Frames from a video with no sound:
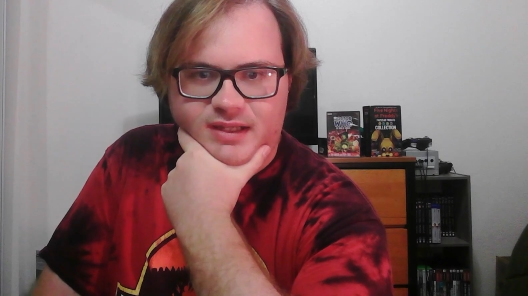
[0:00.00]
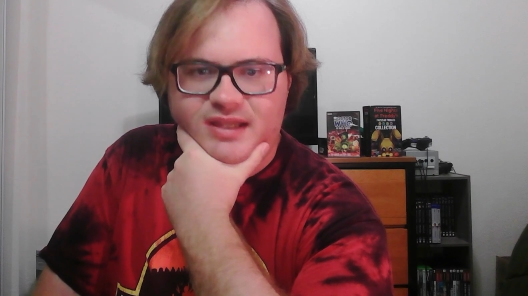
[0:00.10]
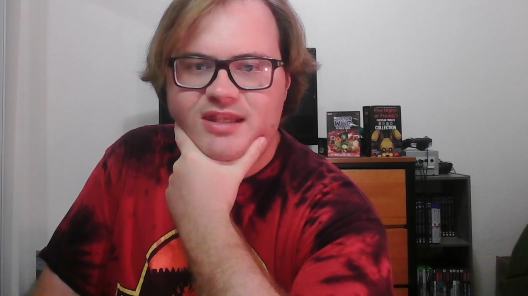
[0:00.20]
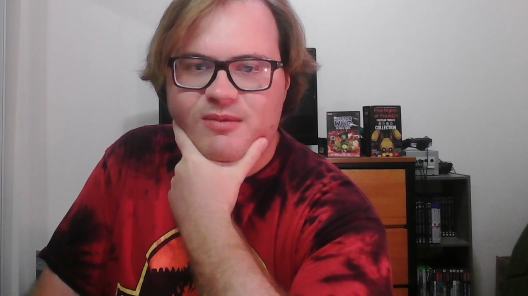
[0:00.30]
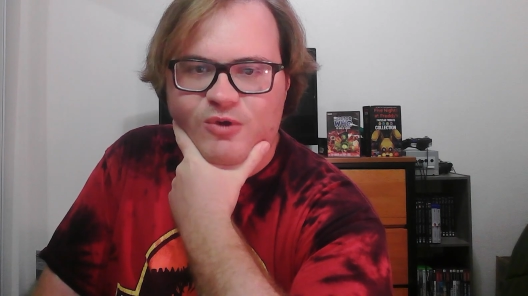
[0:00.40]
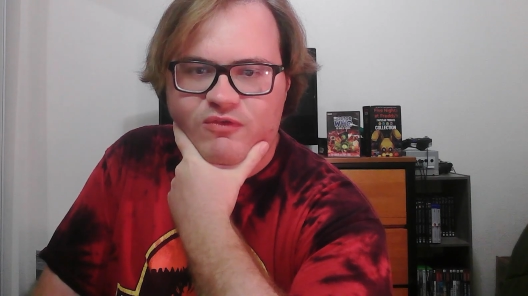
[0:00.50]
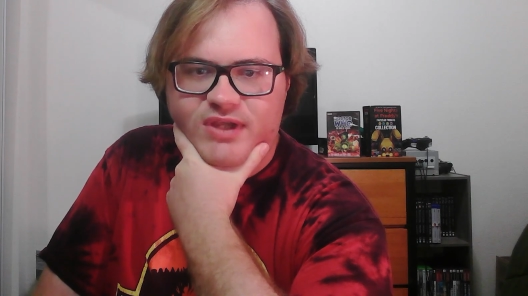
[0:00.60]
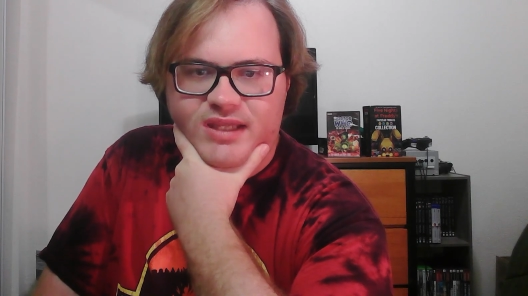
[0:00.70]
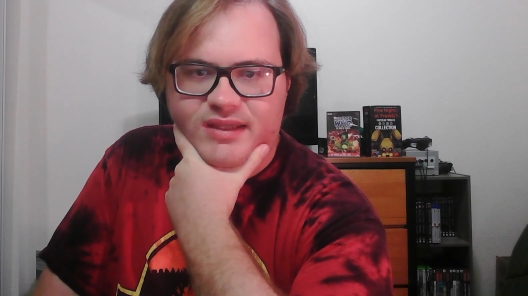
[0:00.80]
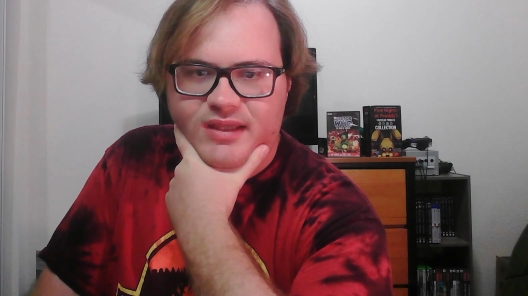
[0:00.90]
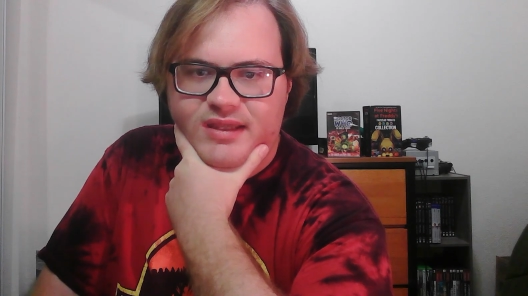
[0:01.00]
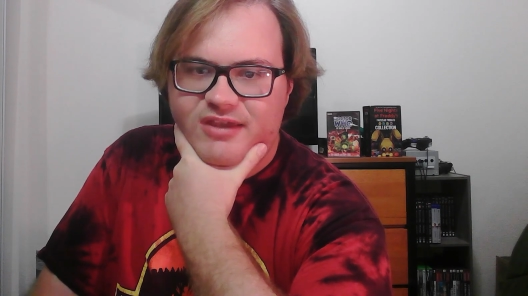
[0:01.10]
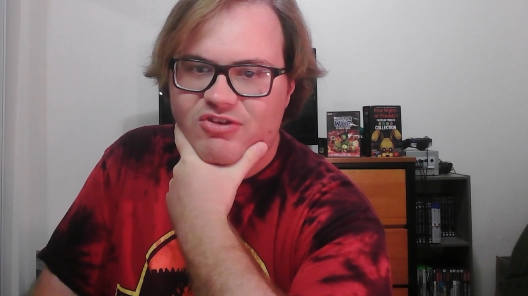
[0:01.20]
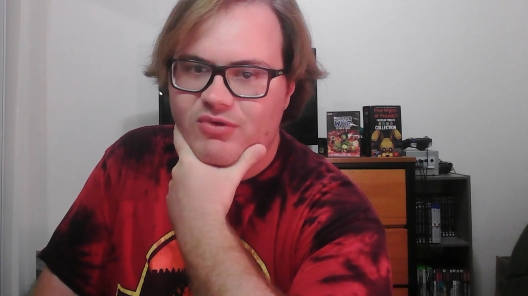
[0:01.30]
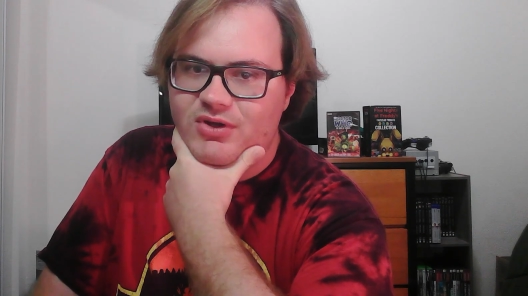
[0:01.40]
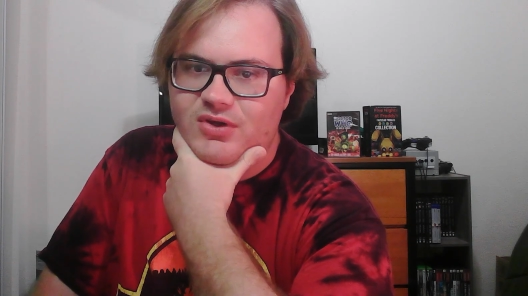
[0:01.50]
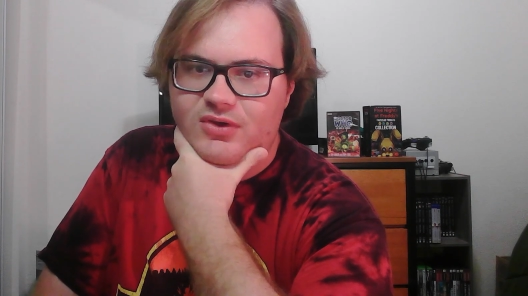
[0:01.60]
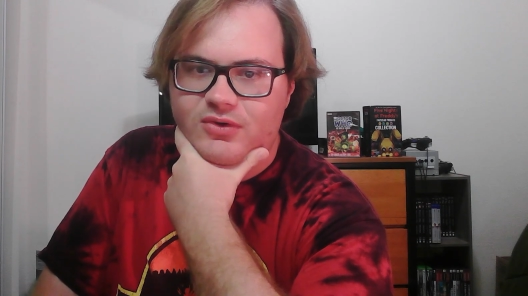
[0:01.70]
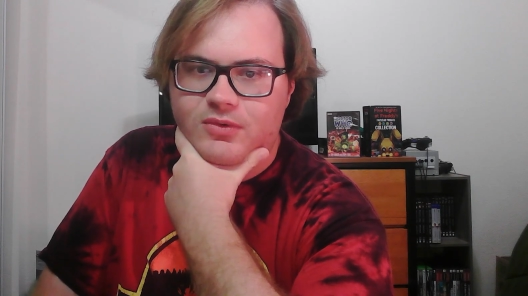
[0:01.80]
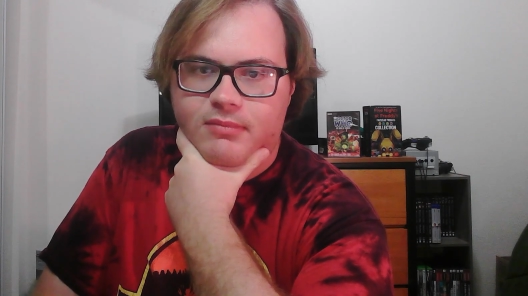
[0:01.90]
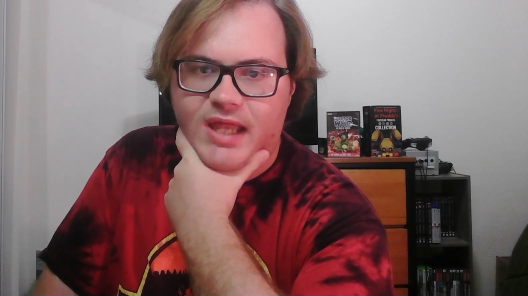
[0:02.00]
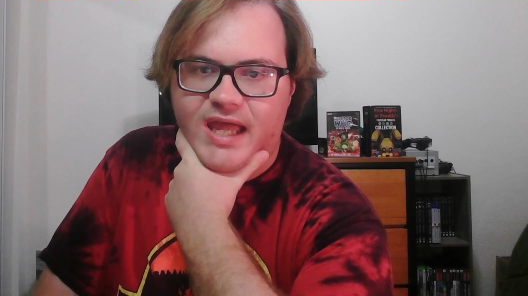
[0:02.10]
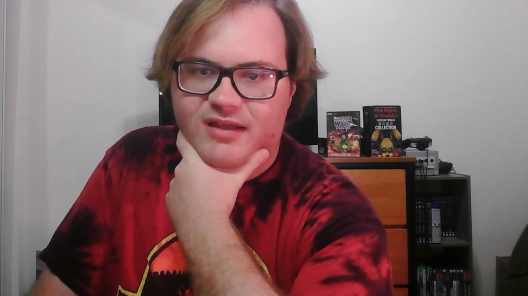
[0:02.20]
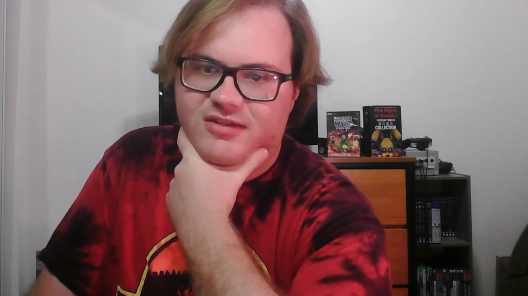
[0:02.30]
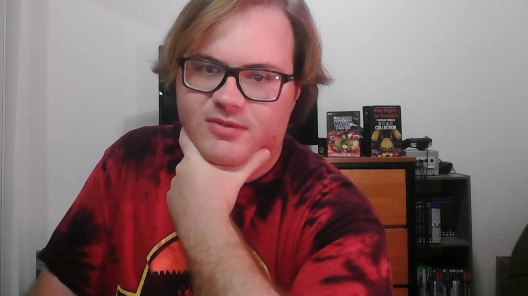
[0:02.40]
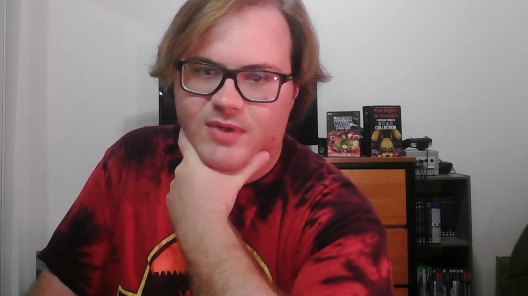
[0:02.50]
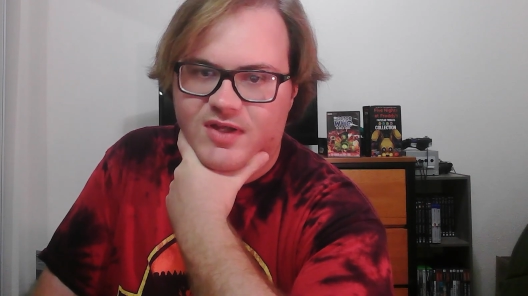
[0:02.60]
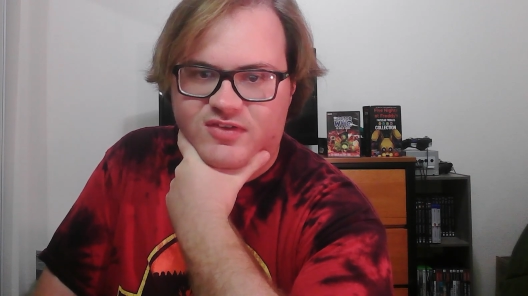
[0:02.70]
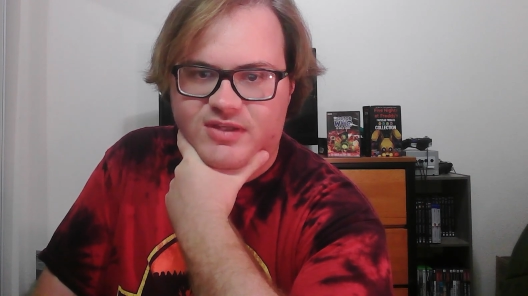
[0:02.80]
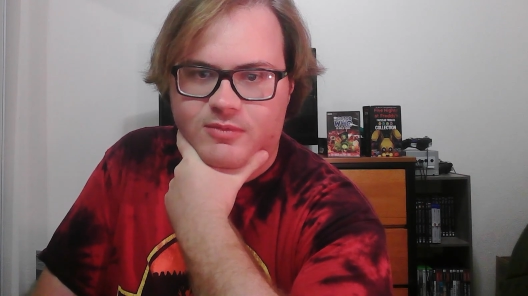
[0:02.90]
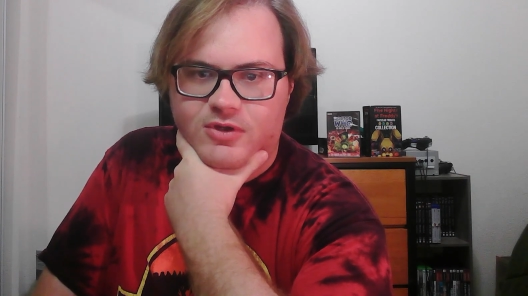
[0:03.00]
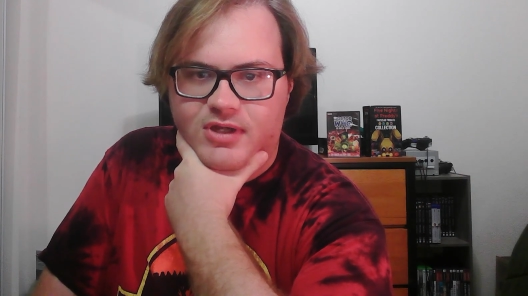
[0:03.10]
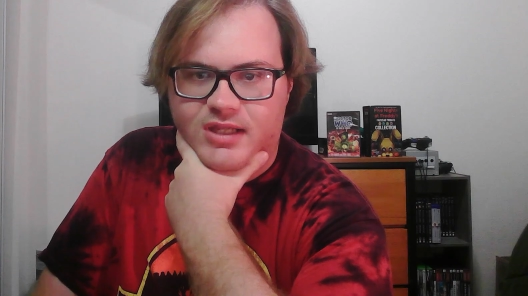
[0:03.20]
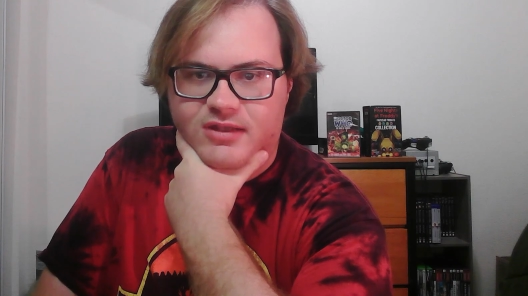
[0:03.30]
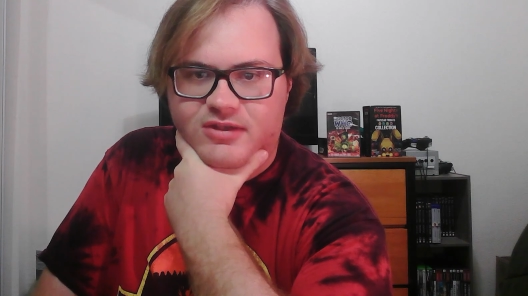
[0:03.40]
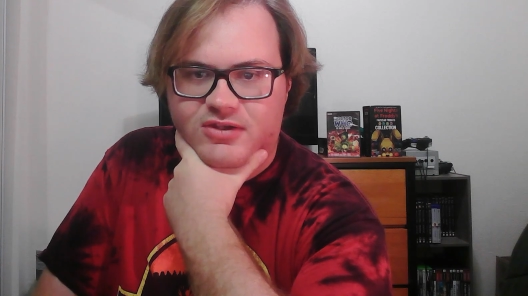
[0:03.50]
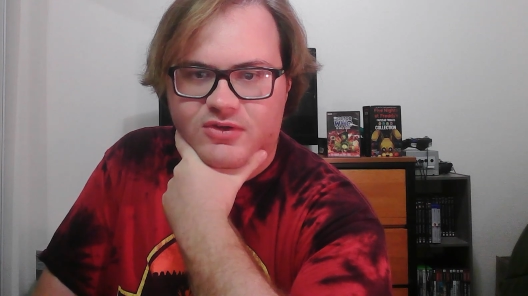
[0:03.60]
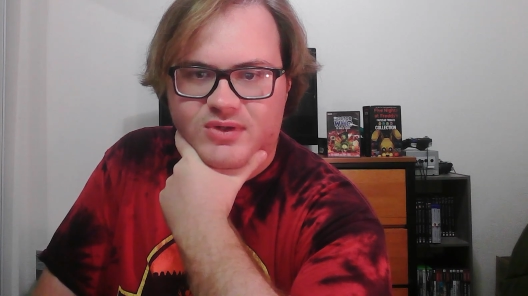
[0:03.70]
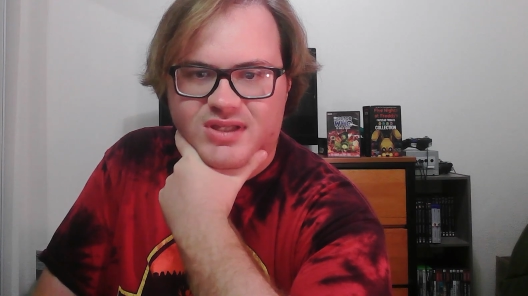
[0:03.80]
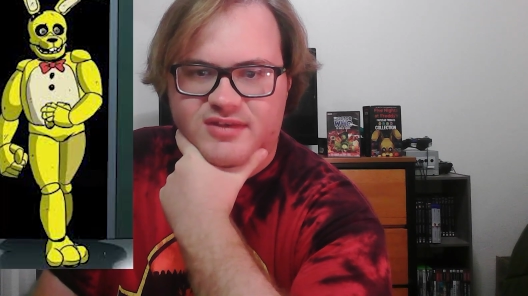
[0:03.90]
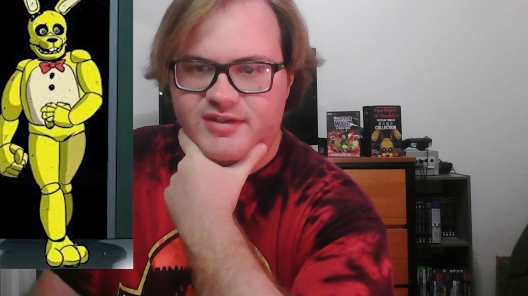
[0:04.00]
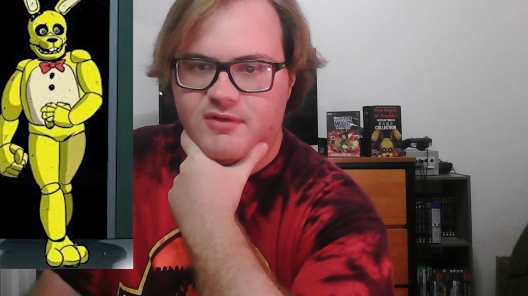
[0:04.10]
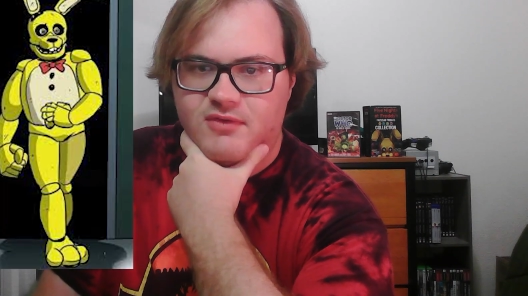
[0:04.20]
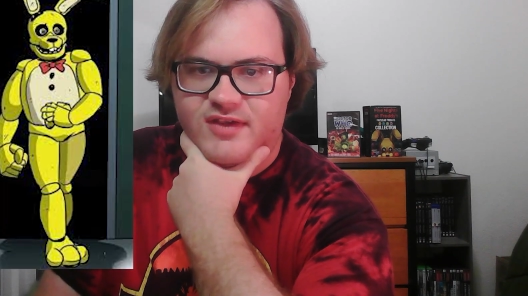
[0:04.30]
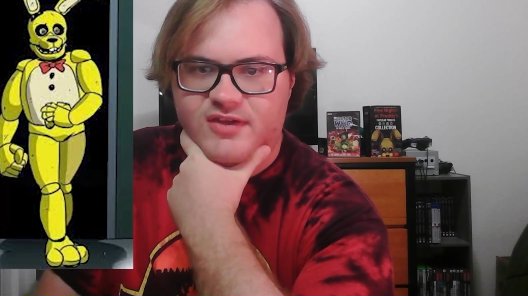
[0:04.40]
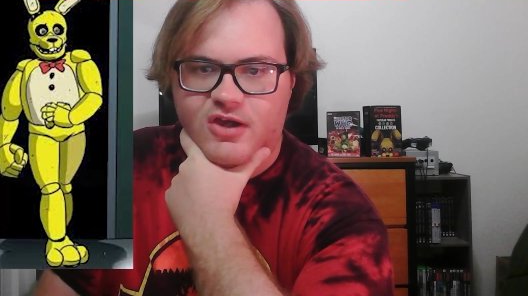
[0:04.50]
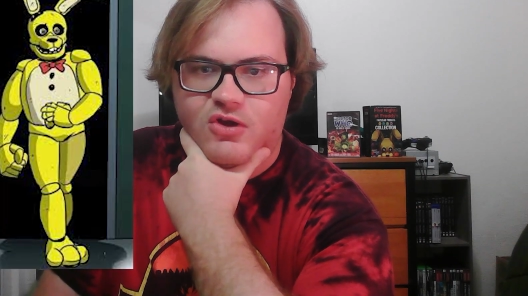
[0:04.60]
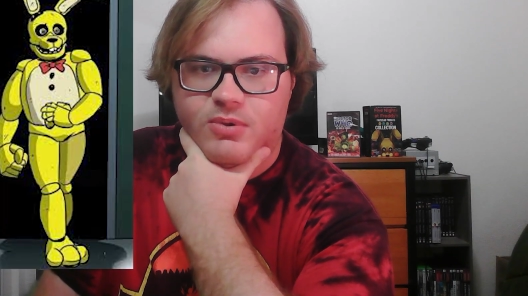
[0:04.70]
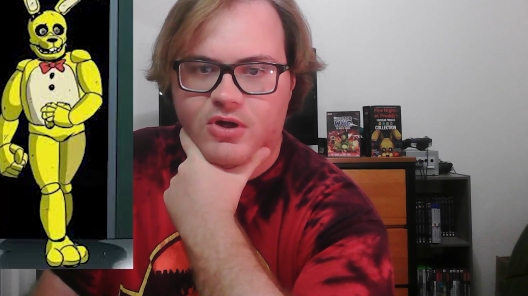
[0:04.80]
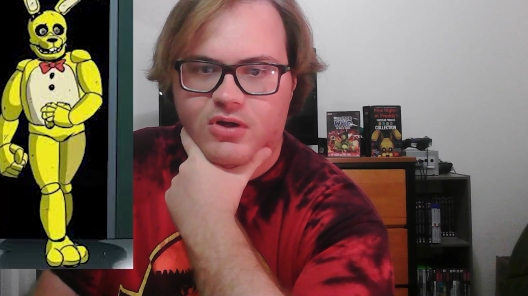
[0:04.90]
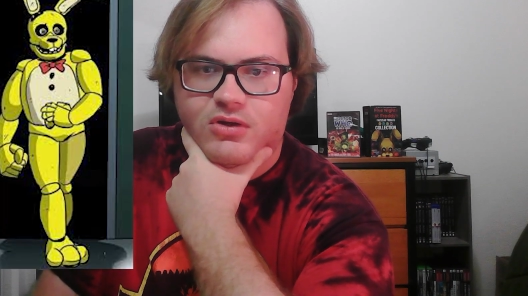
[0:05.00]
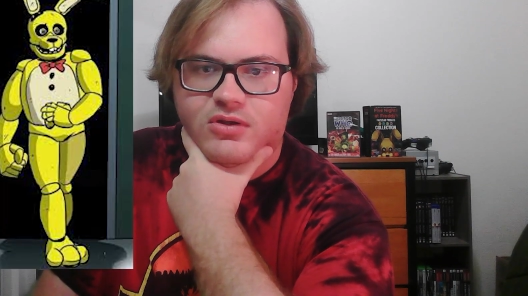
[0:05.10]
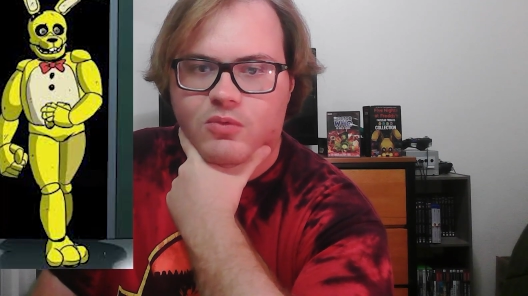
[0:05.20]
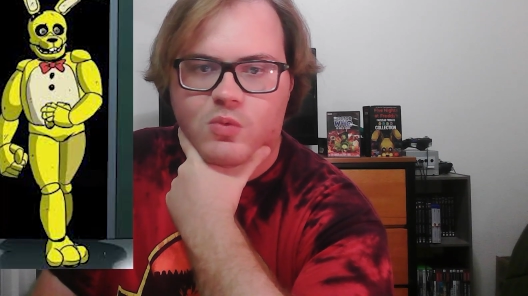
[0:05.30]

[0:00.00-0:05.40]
in the movie is going to act somewhat similarly to his Silver Eyes counterpart